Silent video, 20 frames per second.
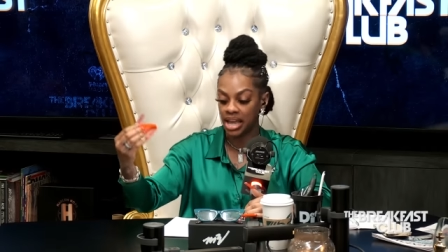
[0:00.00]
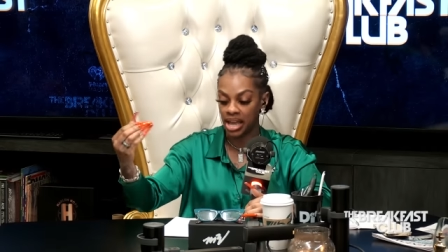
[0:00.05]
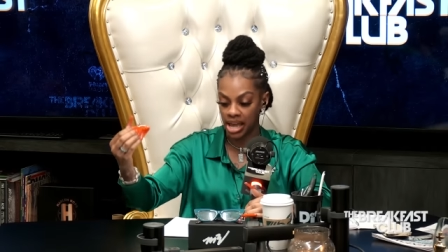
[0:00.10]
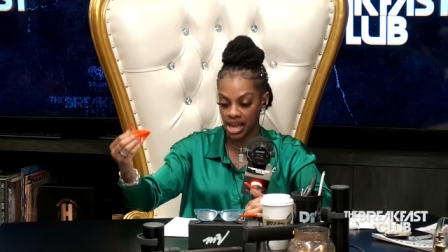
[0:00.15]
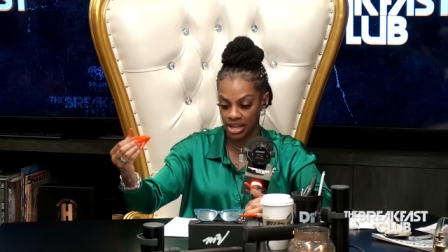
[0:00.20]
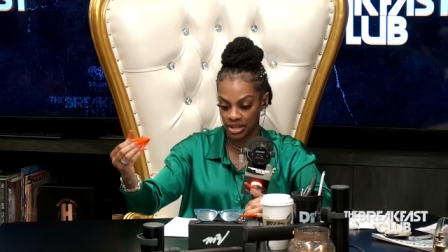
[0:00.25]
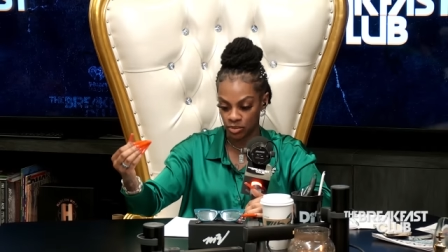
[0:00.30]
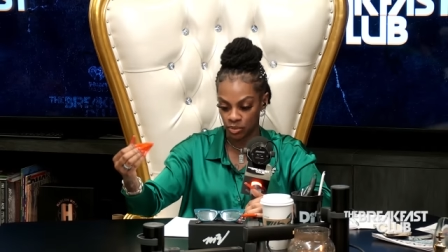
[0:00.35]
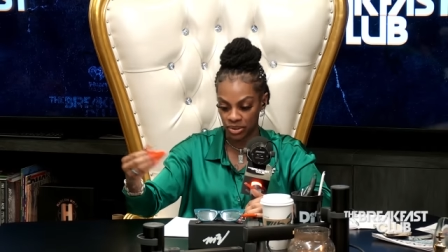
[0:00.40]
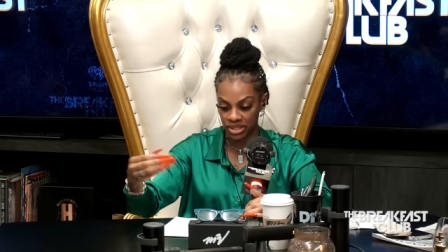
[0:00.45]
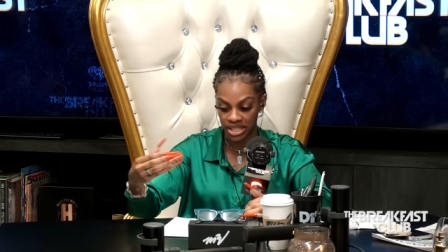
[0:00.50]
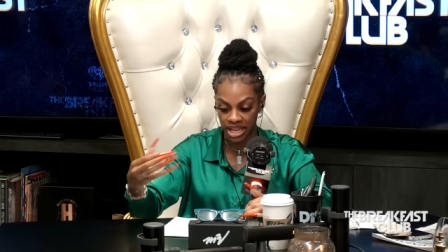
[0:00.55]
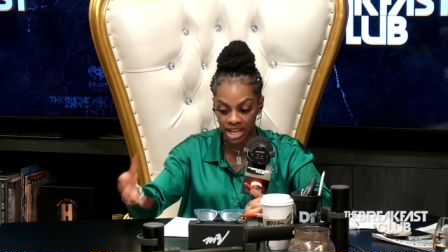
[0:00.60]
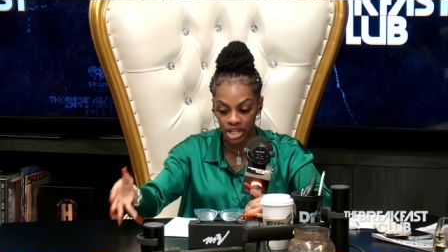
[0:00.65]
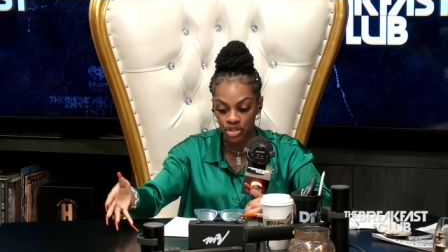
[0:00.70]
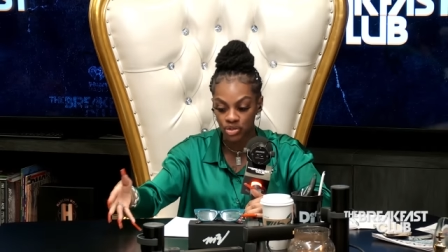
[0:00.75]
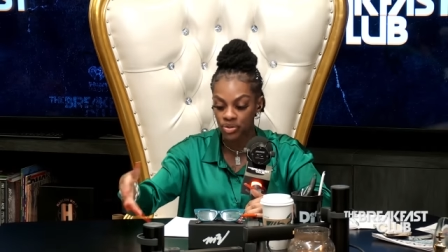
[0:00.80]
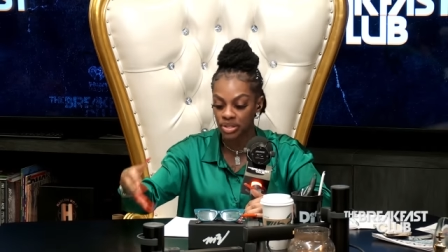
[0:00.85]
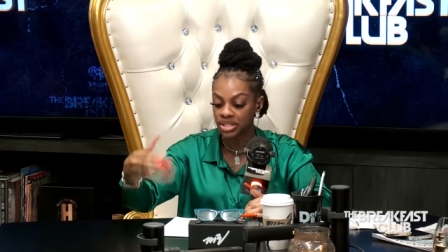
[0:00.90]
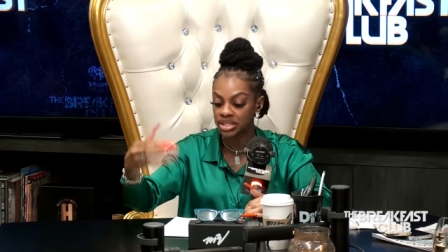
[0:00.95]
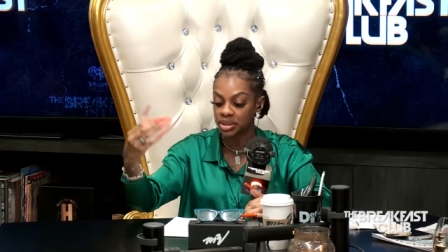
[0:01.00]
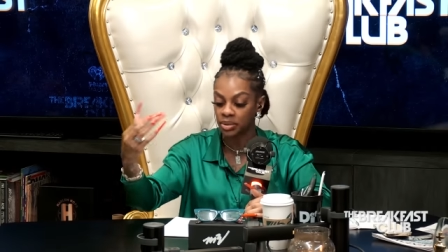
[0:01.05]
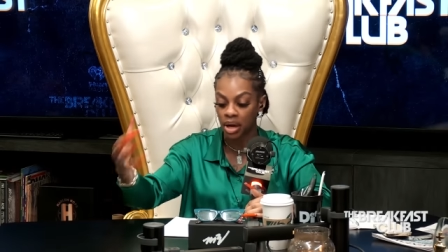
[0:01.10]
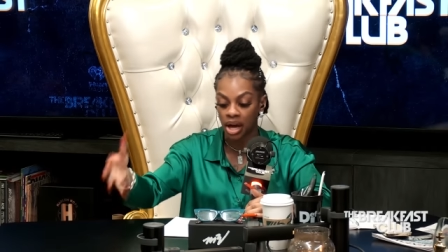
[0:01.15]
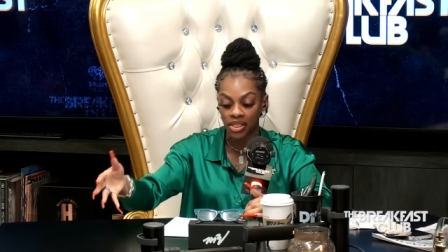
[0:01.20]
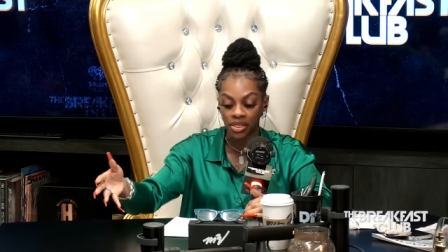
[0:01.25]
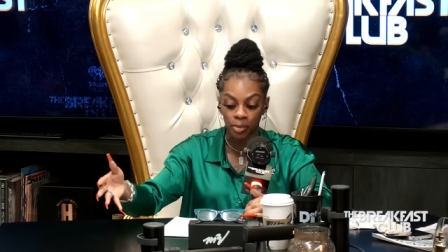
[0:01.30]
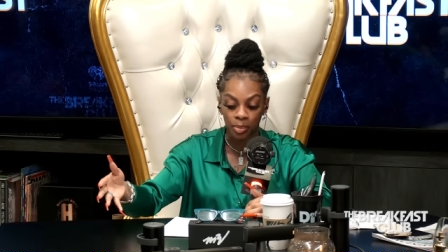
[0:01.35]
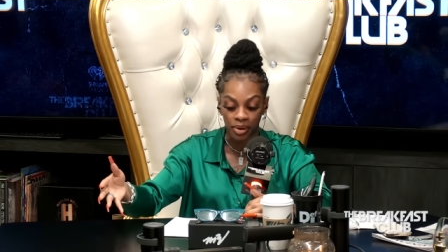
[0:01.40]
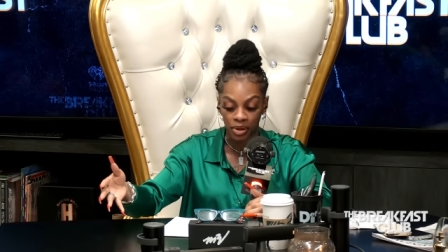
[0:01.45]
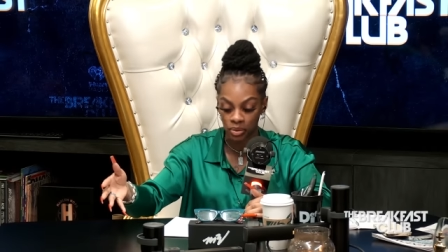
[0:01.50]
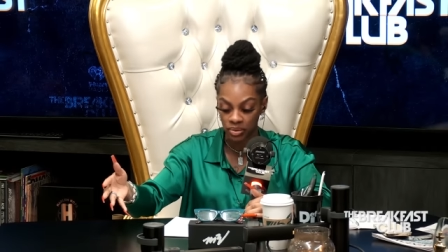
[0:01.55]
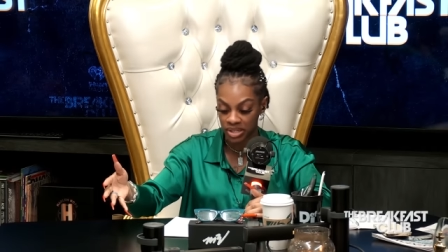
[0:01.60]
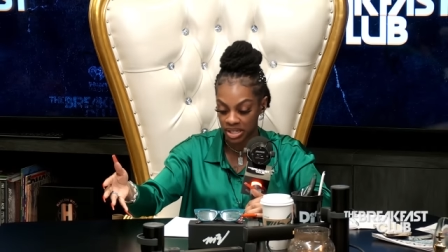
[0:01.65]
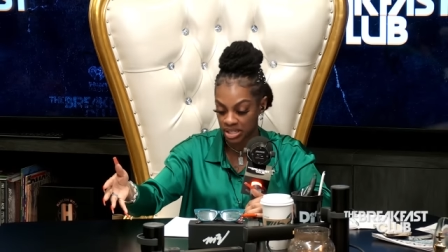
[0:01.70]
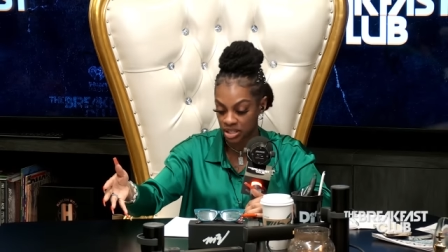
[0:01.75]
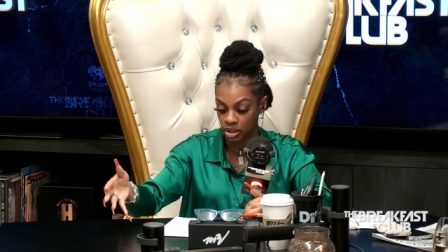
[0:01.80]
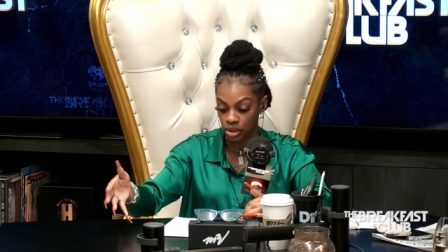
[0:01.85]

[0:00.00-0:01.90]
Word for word: it was interest and other penalties yep.